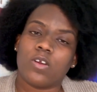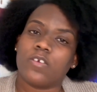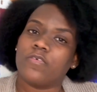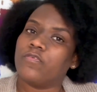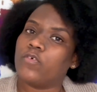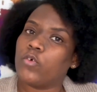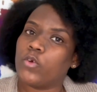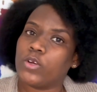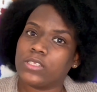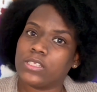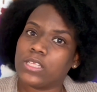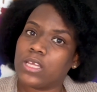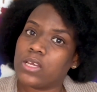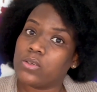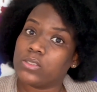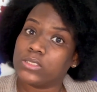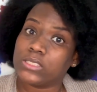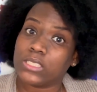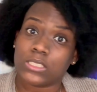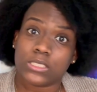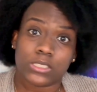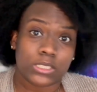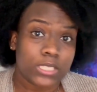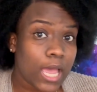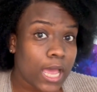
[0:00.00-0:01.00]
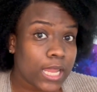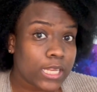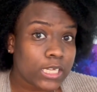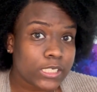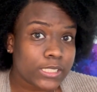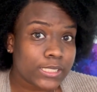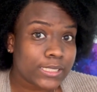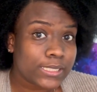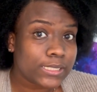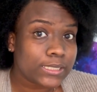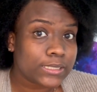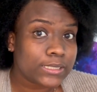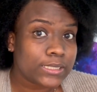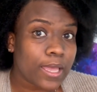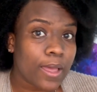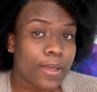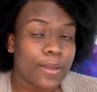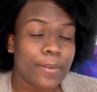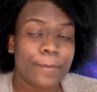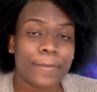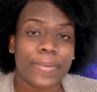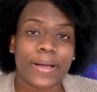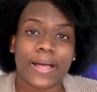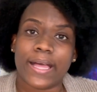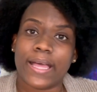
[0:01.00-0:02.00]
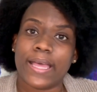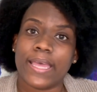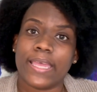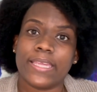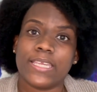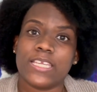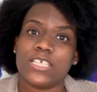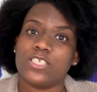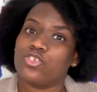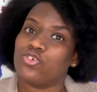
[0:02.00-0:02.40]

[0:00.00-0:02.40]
$4,000 by